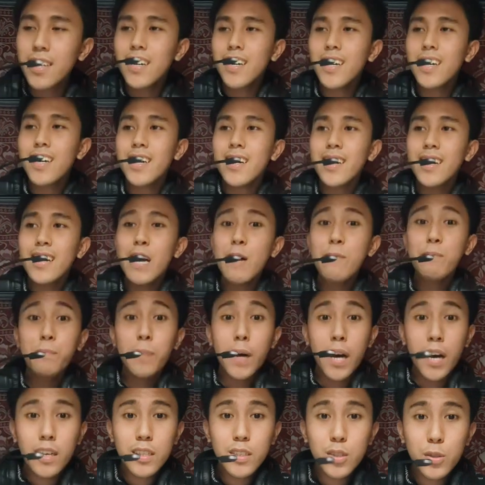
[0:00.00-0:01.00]
a
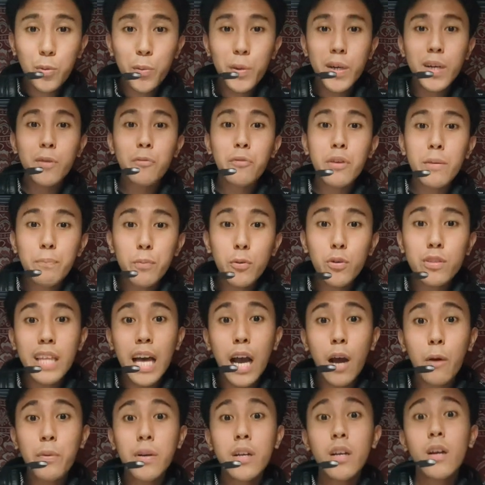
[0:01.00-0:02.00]
box where we put
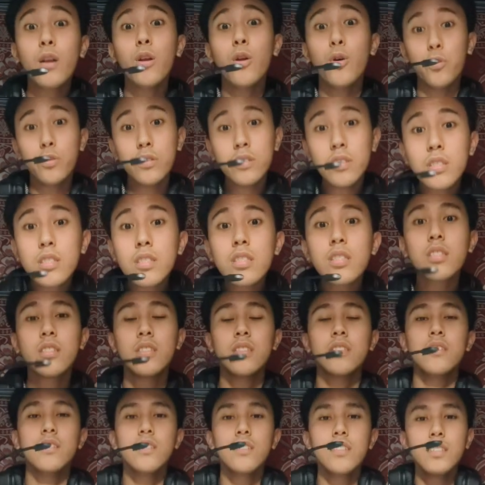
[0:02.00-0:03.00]
our clothes
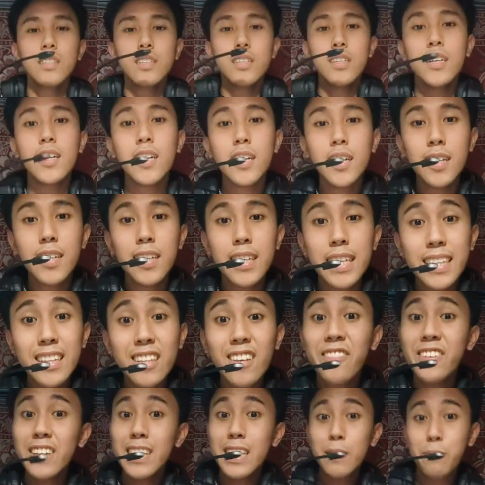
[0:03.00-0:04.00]
in
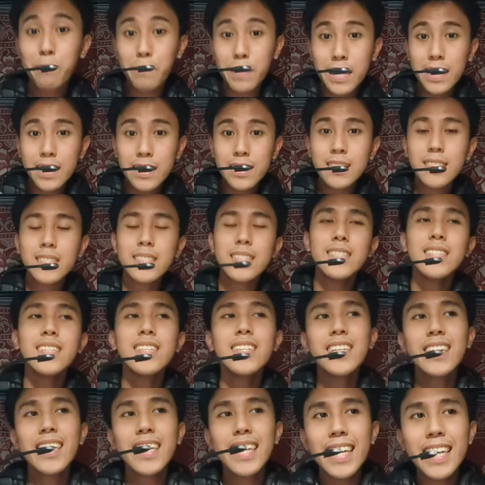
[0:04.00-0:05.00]
the Philippines.
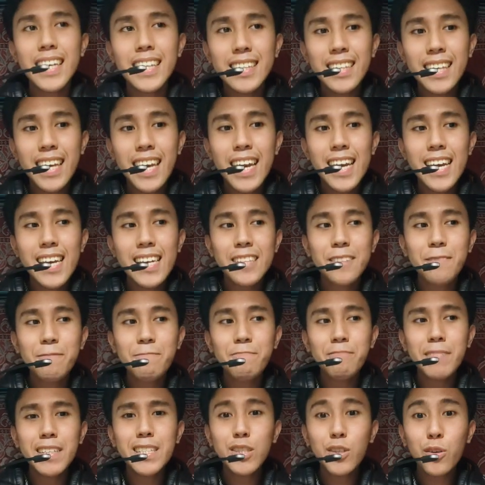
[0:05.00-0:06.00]
And yet,
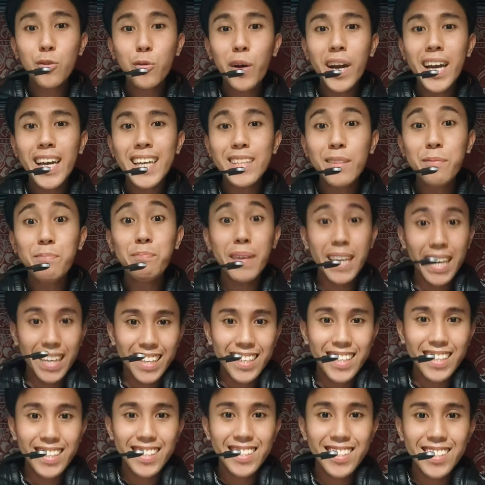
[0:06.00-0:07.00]
it's quite big
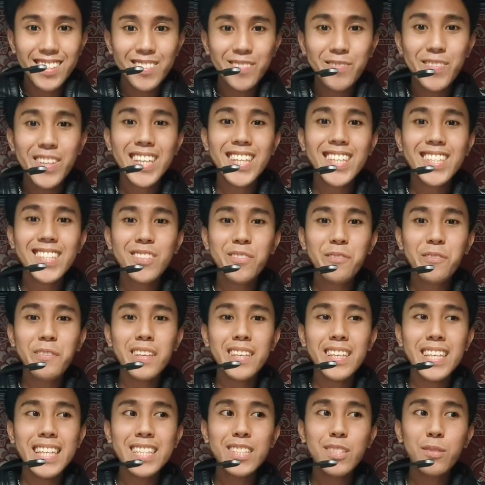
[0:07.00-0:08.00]
because
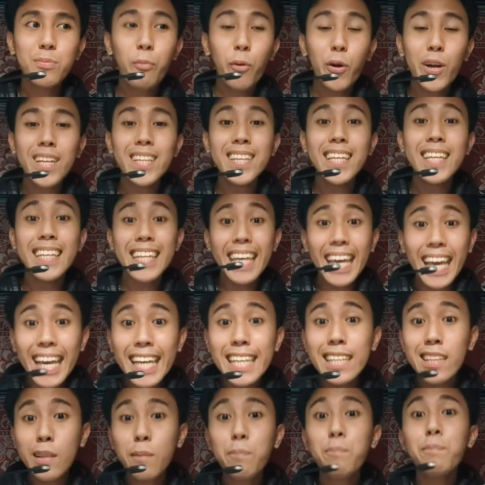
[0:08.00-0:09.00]
it's more than
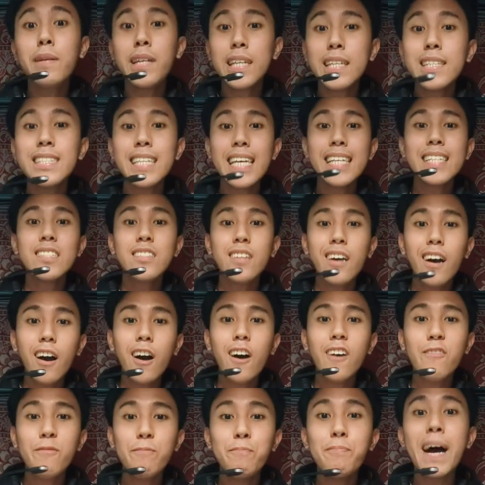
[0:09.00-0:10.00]
80 pieces
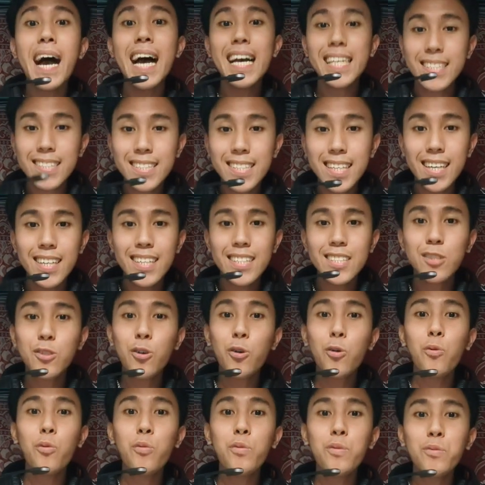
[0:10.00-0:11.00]
of pasta.
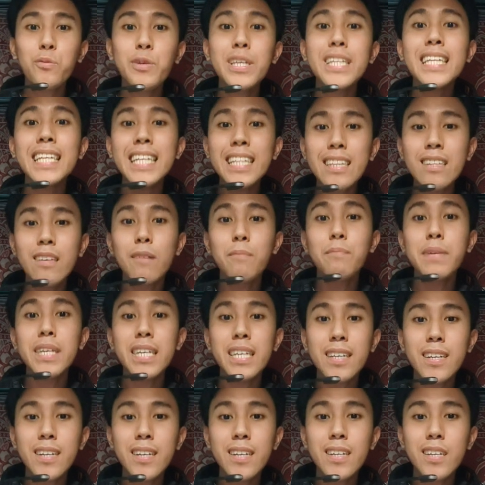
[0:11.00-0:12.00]
So we need a
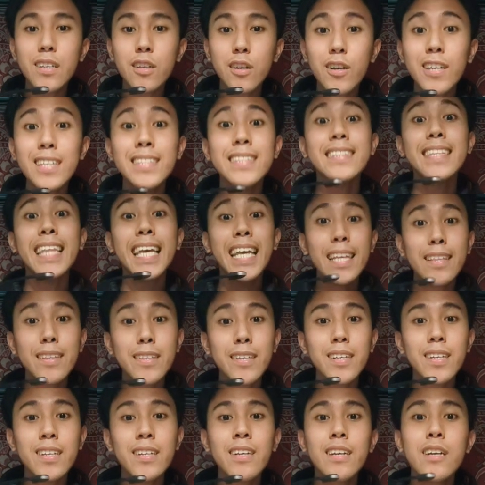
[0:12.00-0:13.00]
bigger
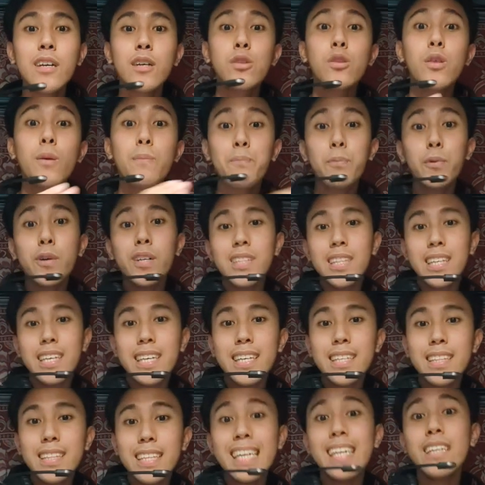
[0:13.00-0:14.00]
container to put
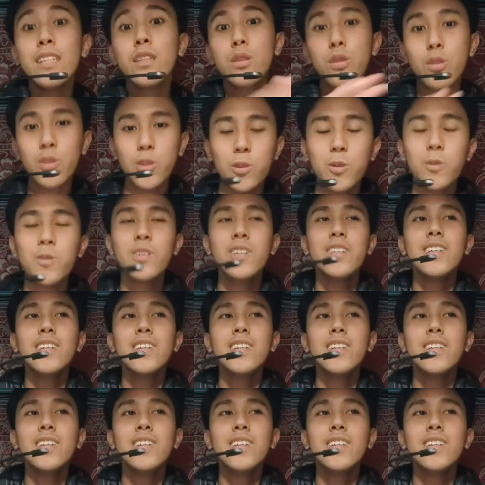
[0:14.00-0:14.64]
it into.